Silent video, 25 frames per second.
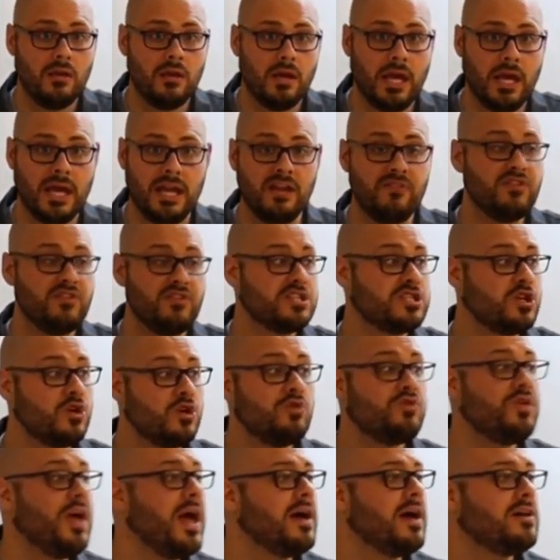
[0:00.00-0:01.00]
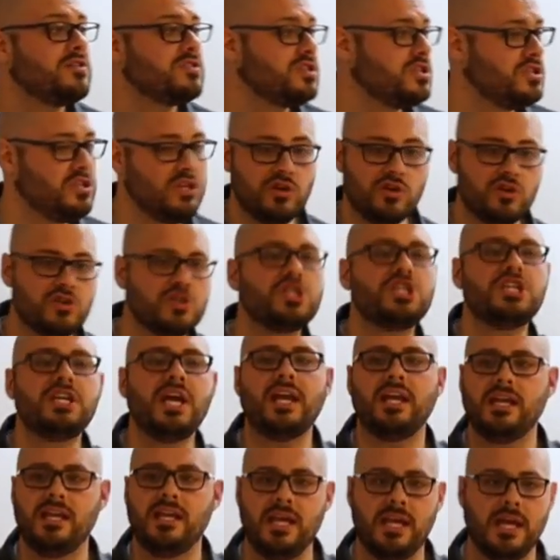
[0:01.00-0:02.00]
And if it's two thousand years
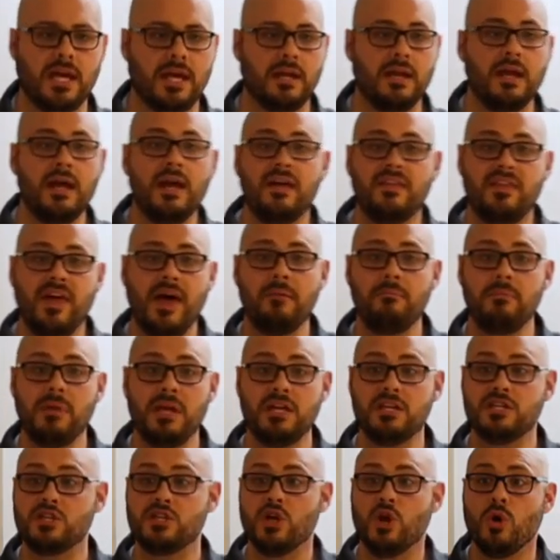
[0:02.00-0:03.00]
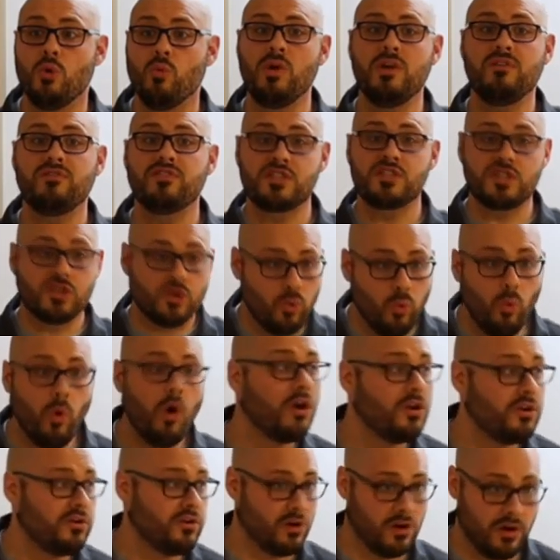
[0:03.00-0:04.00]
yet again, that means we've
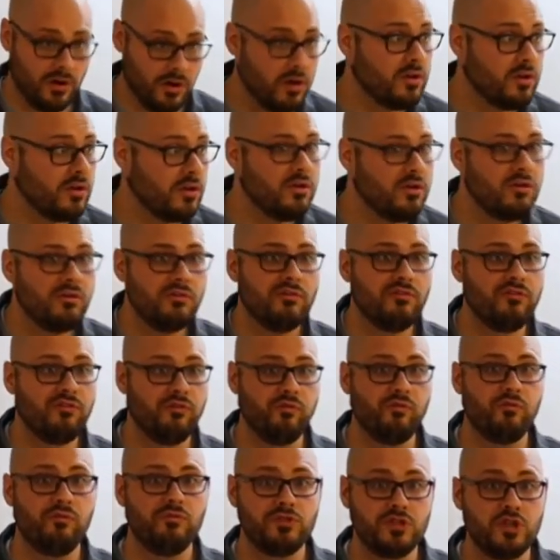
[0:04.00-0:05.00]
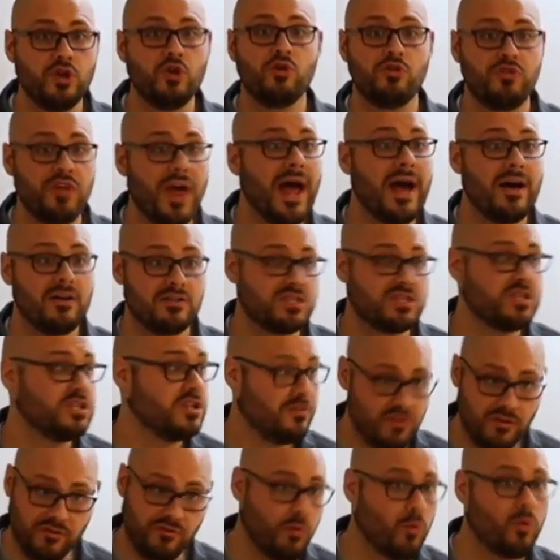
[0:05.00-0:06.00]
squandered two thousand
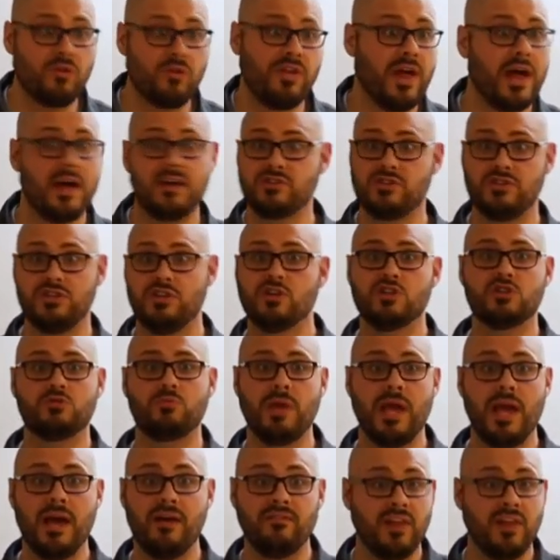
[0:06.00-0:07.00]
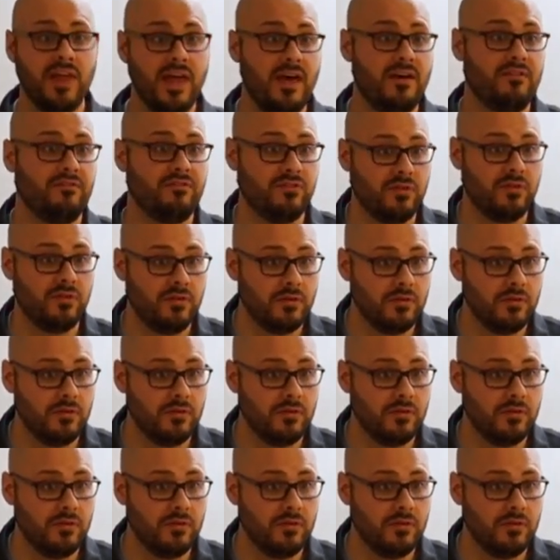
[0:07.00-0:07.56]
of the four thousand years we have left.